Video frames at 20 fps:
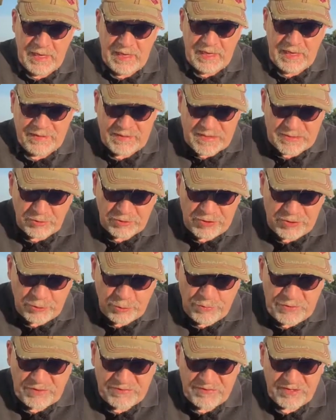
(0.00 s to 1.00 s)
Now this is what
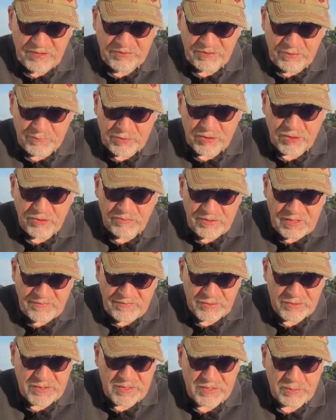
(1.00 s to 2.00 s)
Job does here. So I'm just going to read
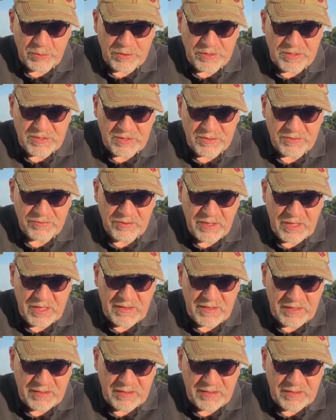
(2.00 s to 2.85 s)
verses 1-3.